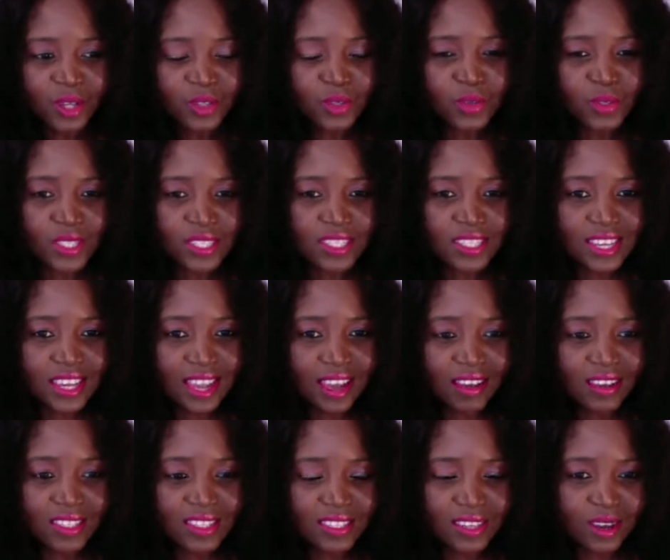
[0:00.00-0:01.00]
to see
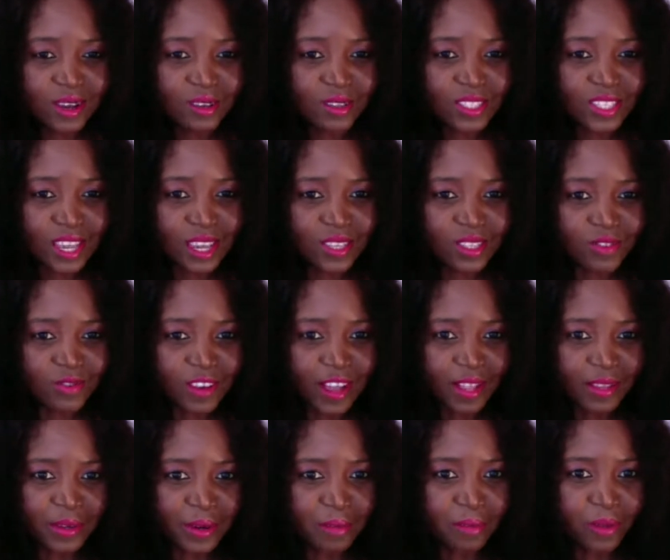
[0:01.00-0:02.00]
ourselves as
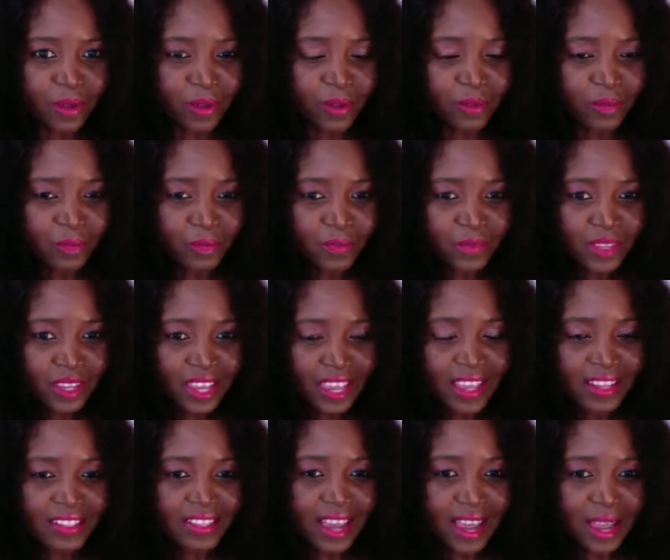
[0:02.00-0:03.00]
fallible
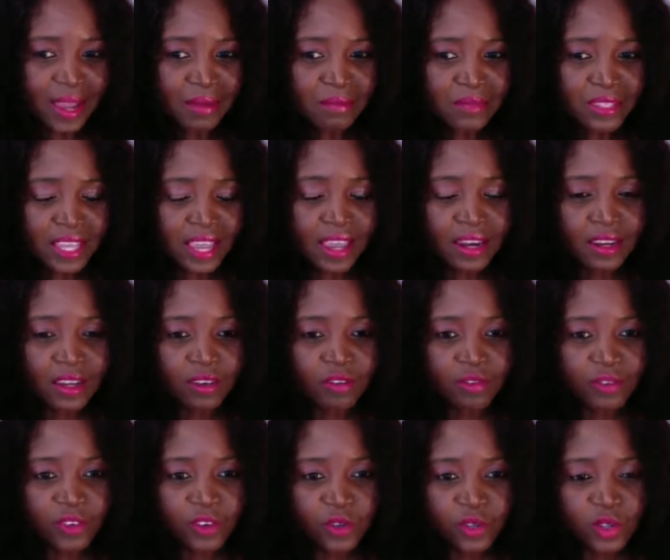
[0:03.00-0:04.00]
at times. And
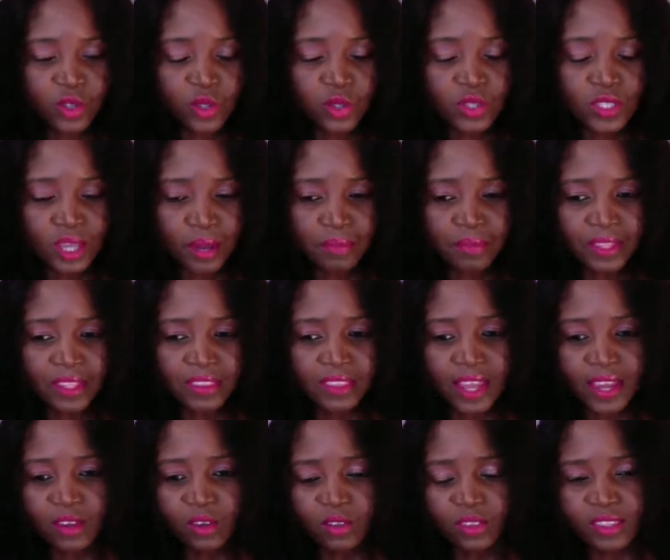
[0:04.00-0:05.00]
if you do something
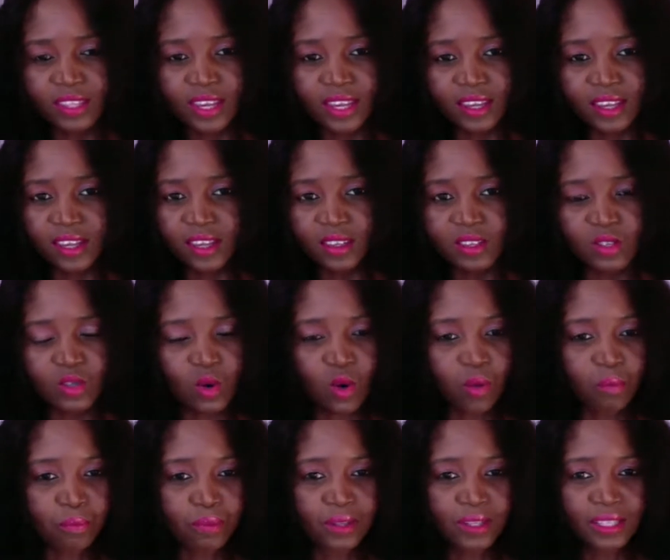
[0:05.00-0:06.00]
that you think is
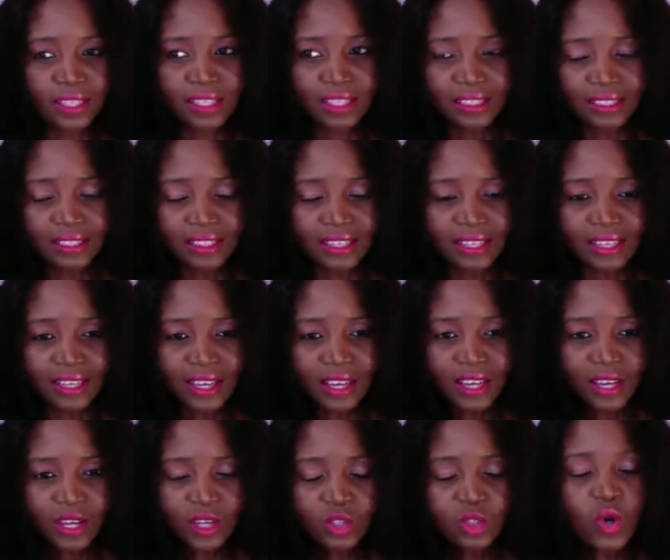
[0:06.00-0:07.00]
completely,
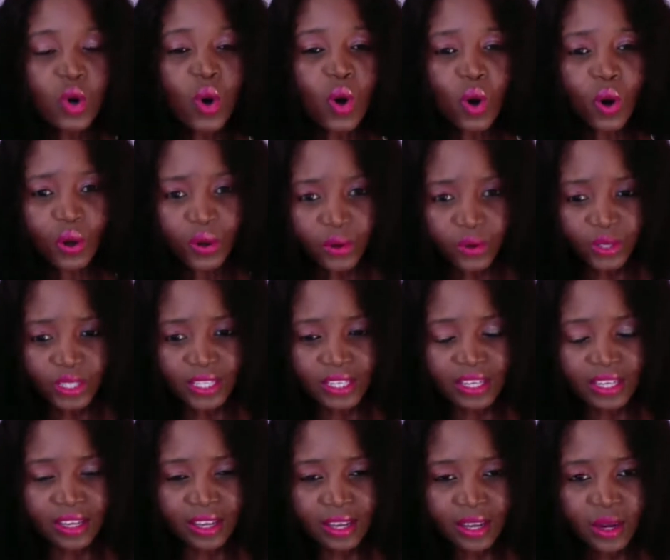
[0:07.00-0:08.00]

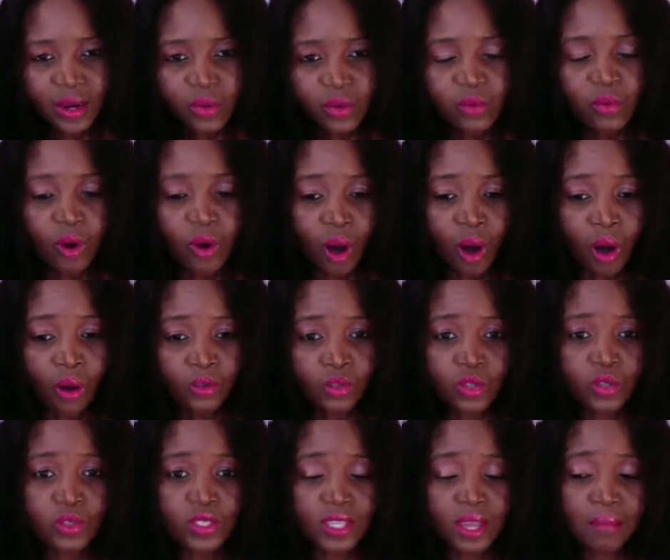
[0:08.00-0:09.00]
totally wrong
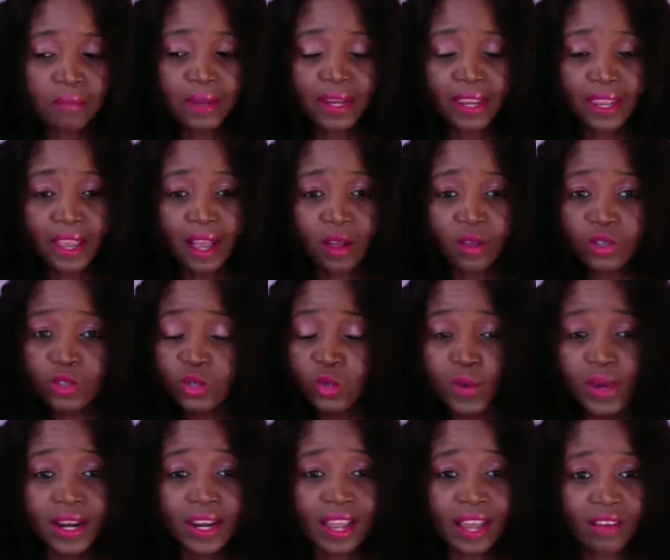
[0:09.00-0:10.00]
to somebody else,
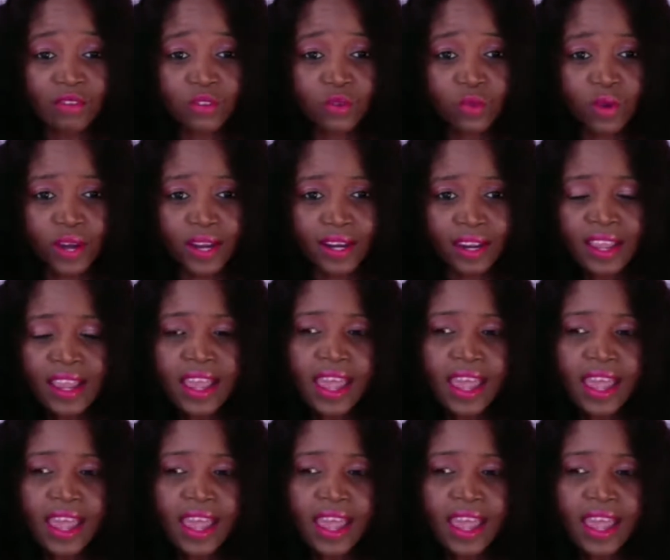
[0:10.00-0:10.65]
to a loved one,